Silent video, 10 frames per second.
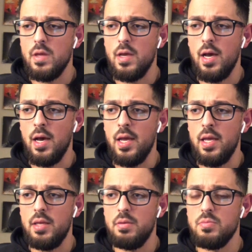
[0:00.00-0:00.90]

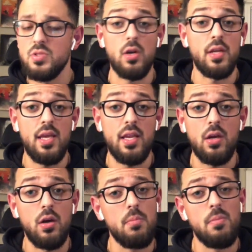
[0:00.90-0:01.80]
I started getting
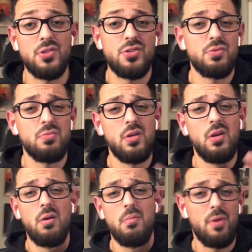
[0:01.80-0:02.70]
on a much
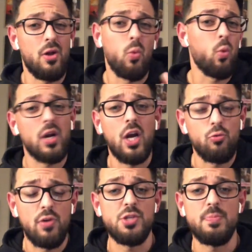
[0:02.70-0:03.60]
better workout
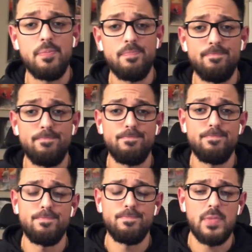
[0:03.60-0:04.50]
regimen
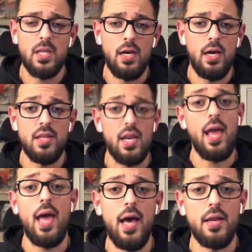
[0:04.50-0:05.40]
than I
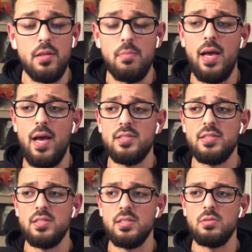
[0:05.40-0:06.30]
had in the
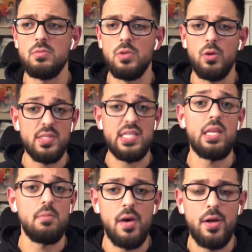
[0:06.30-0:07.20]
past, and was
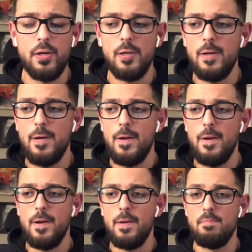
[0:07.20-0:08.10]
eating better,
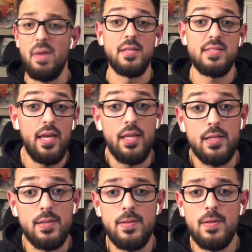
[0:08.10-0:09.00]

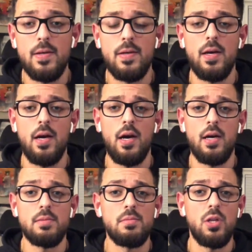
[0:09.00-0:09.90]
meditating,
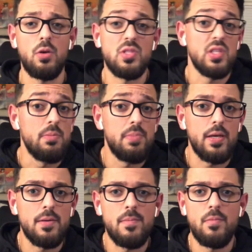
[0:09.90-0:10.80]

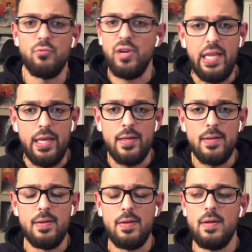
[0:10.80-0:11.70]
sleeping, reading.
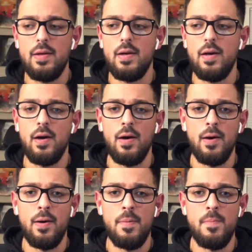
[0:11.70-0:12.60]

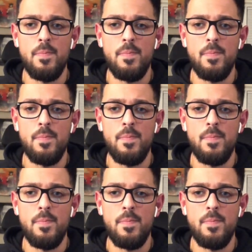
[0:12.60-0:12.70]
I